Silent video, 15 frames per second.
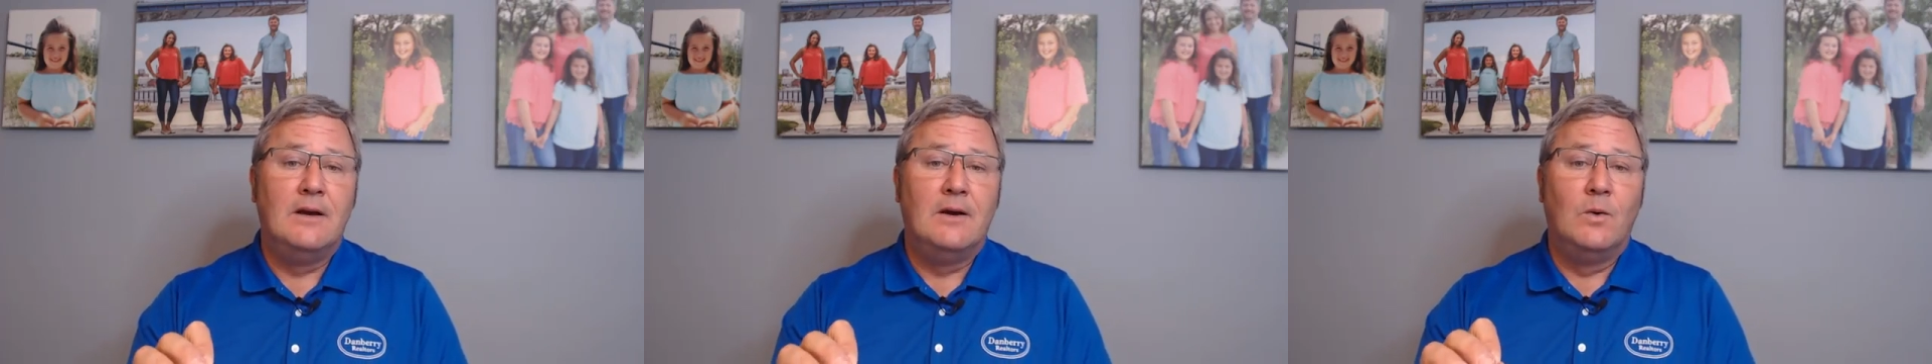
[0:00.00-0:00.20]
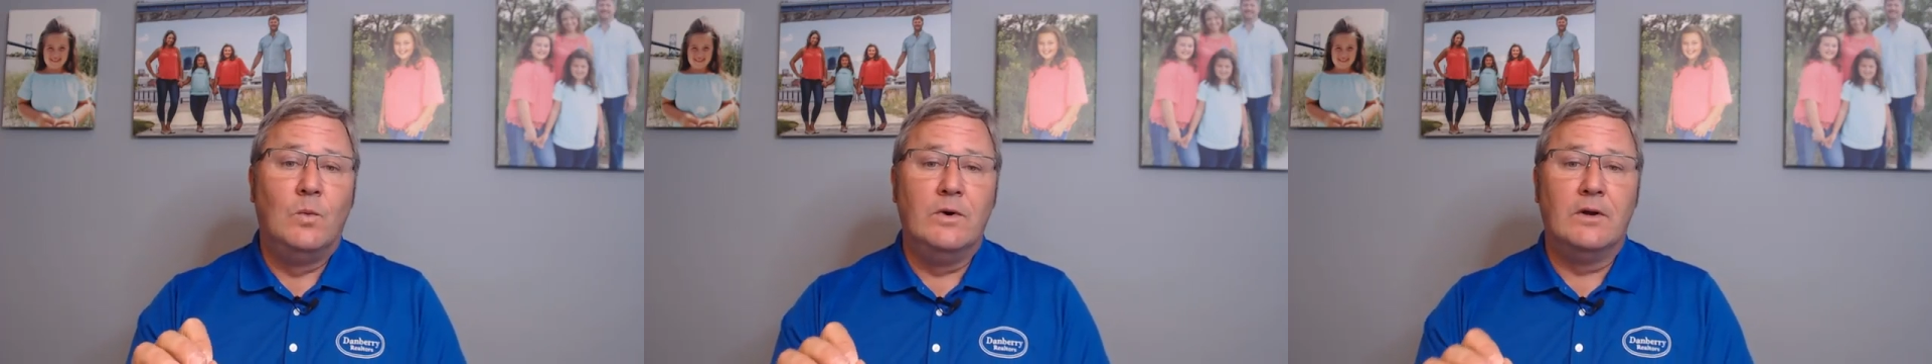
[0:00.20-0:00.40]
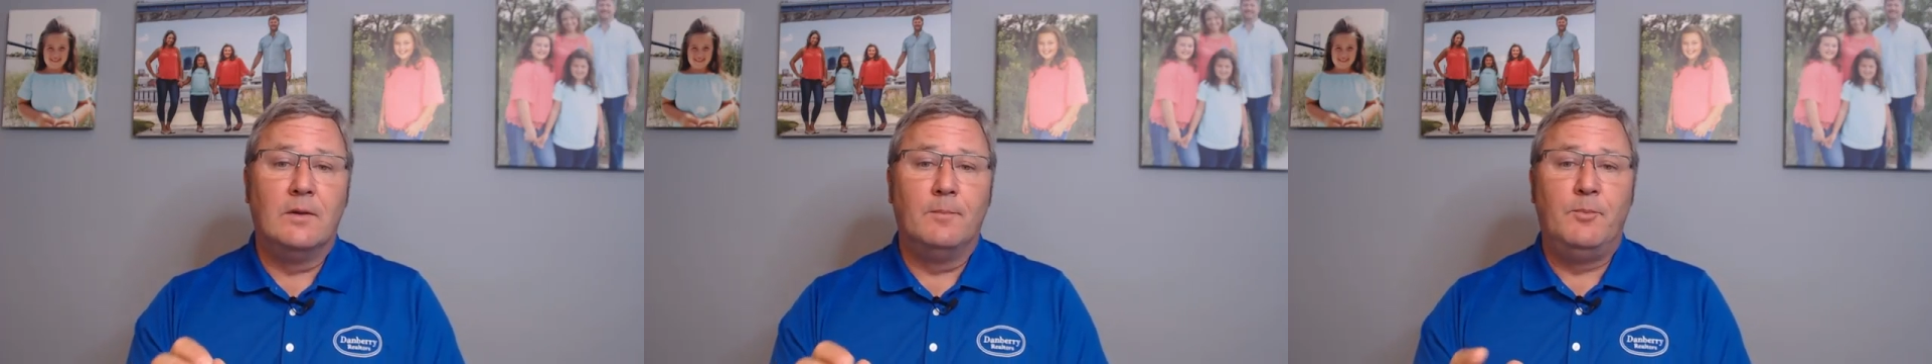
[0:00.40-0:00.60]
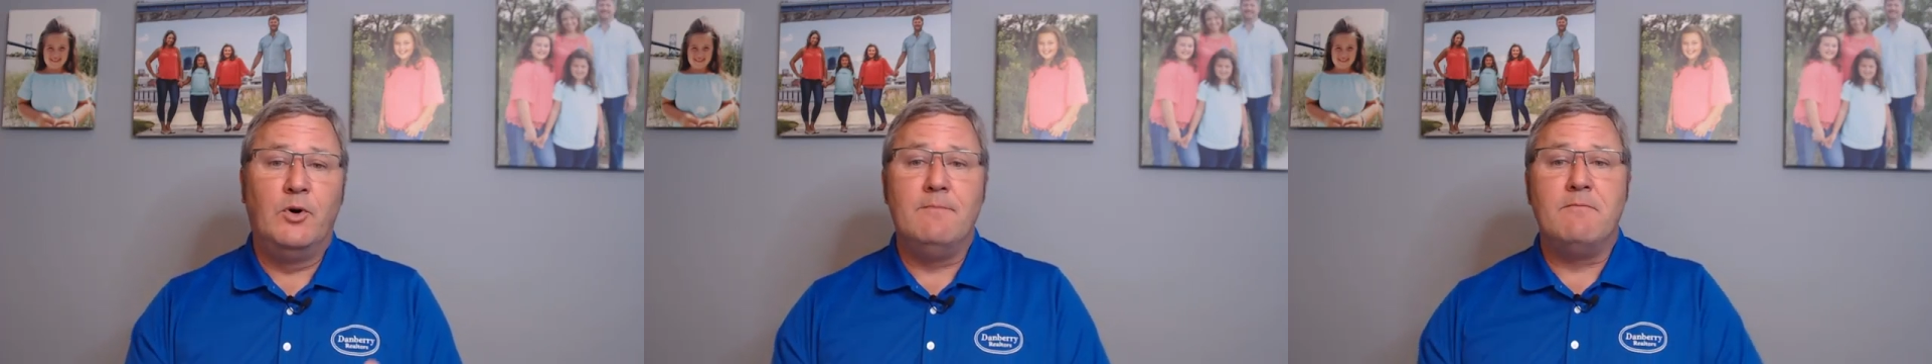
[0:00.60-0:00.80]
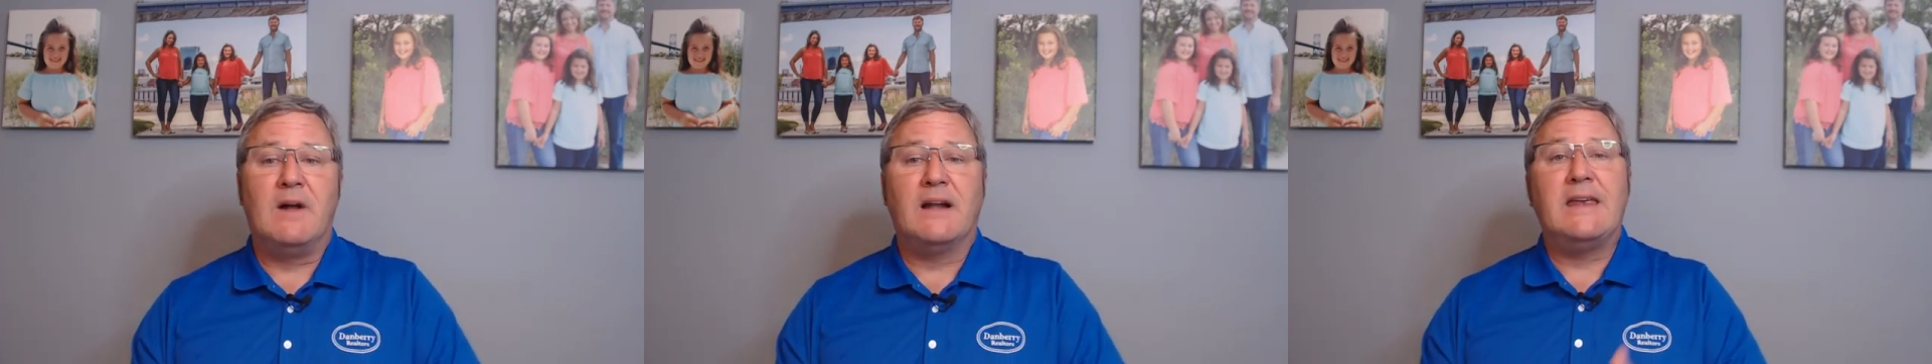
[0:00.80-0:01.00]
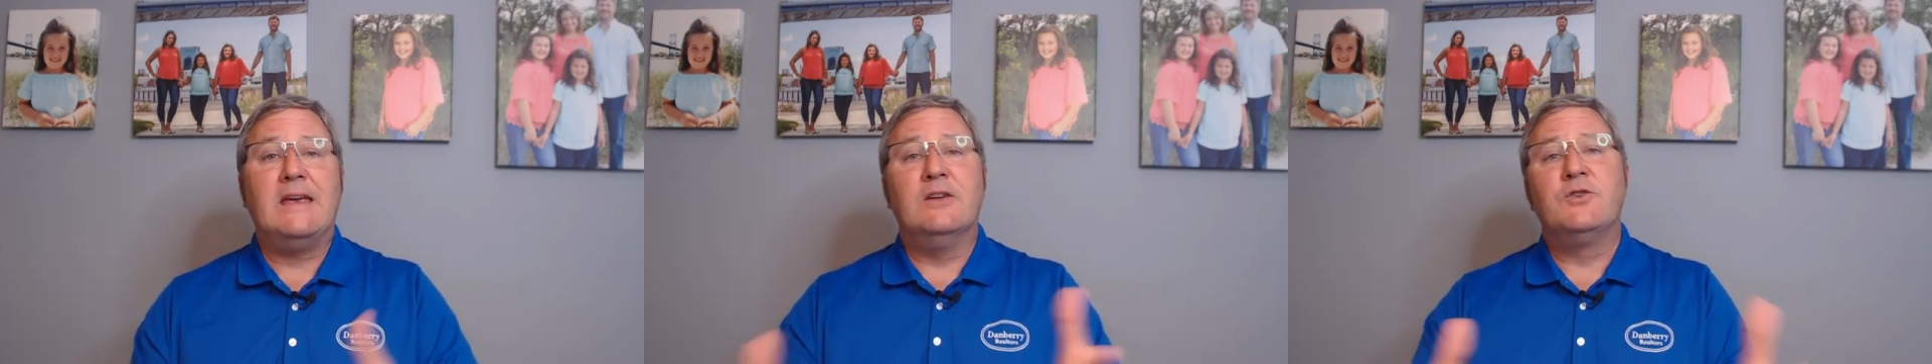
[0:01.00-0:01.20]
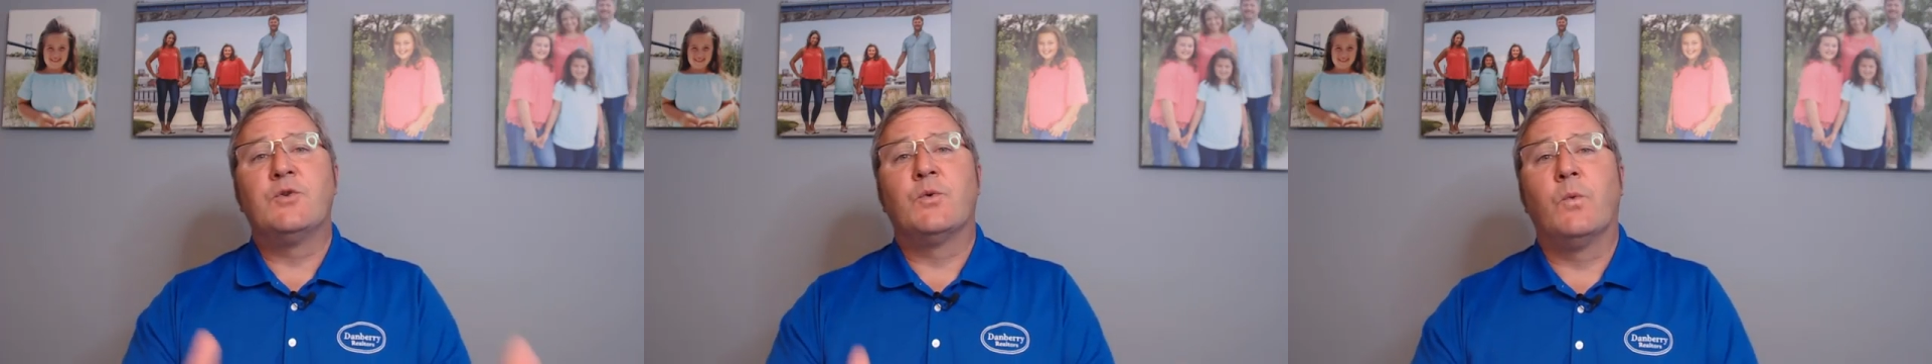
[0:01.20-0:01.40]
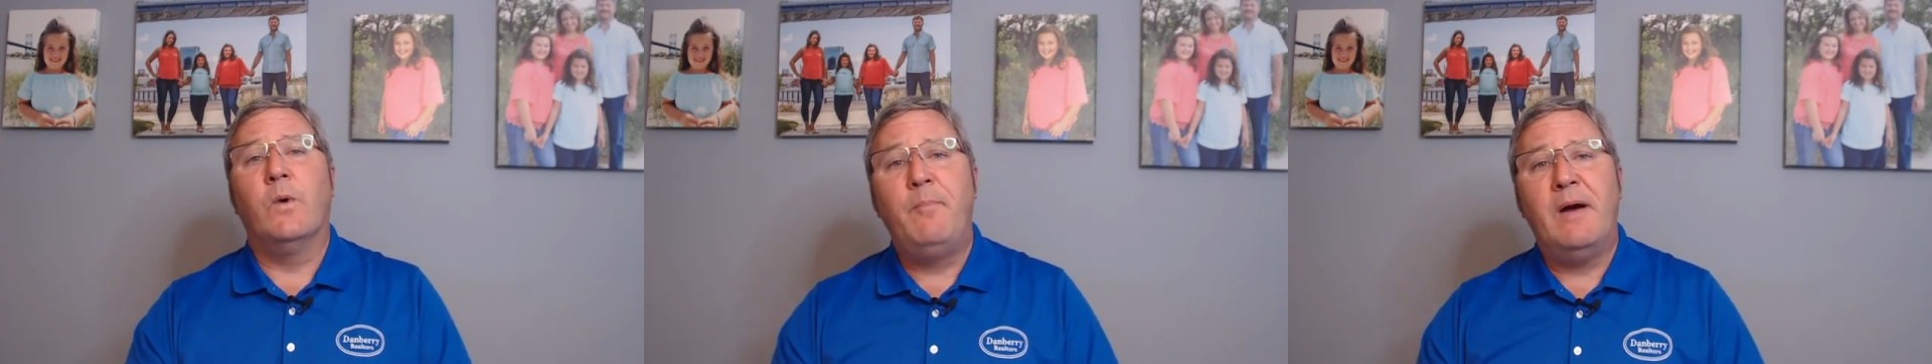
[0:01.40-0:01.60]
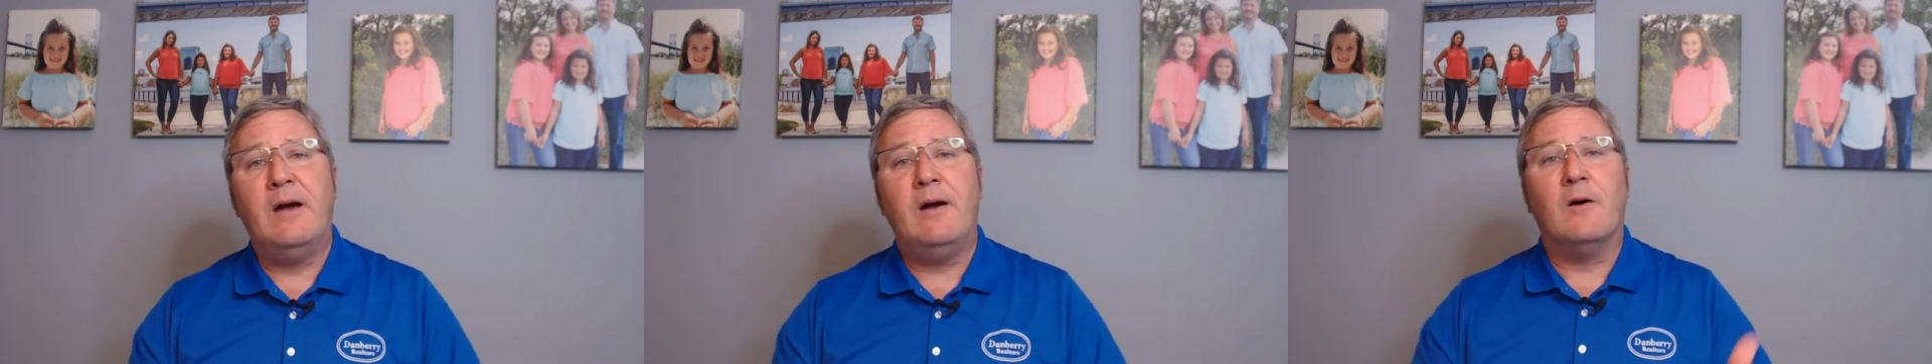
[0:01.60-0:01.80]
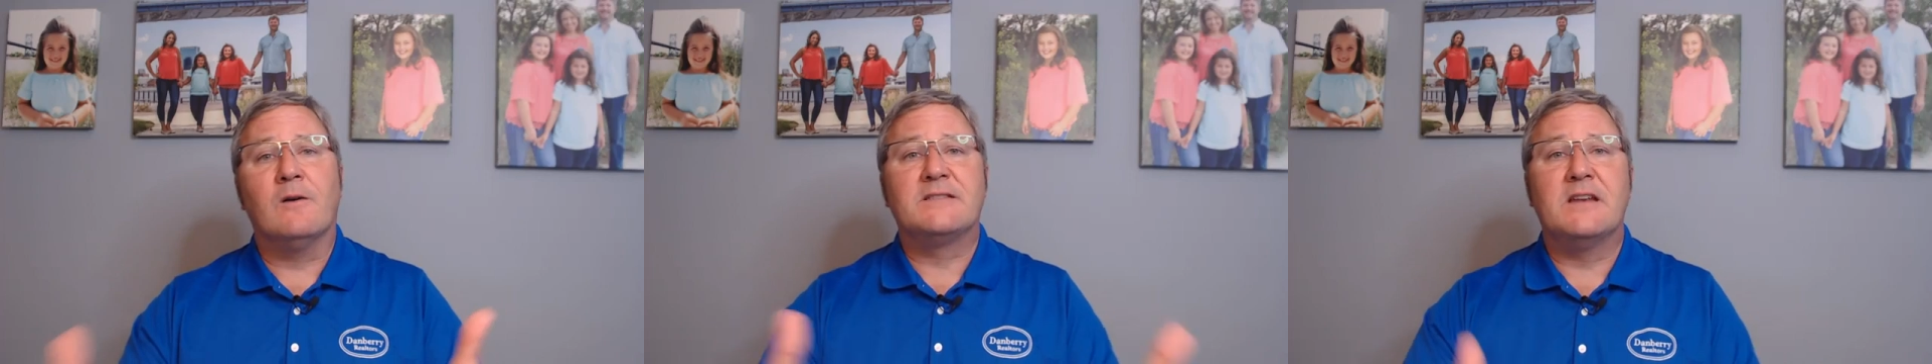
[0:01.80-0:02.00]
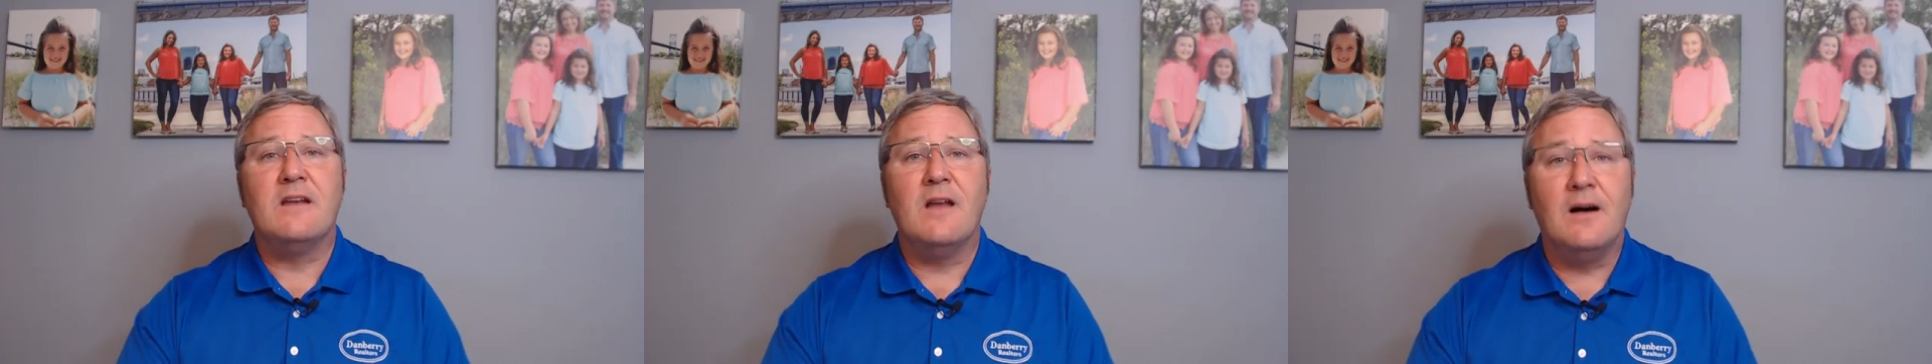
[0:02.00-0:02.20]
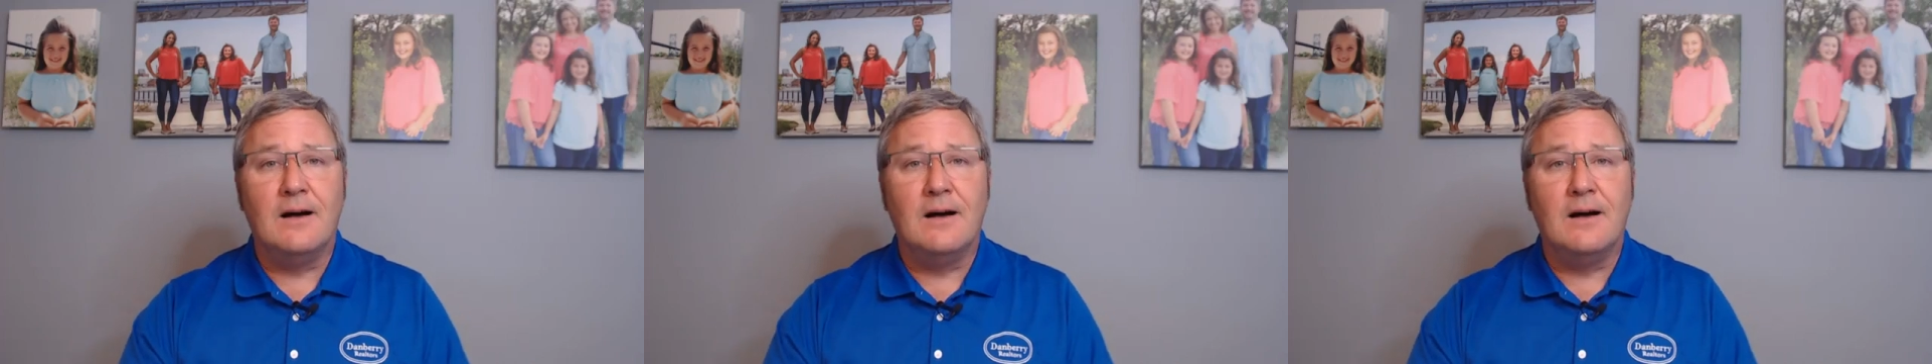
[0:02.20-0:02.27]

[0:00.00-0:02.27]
will put money into repairs and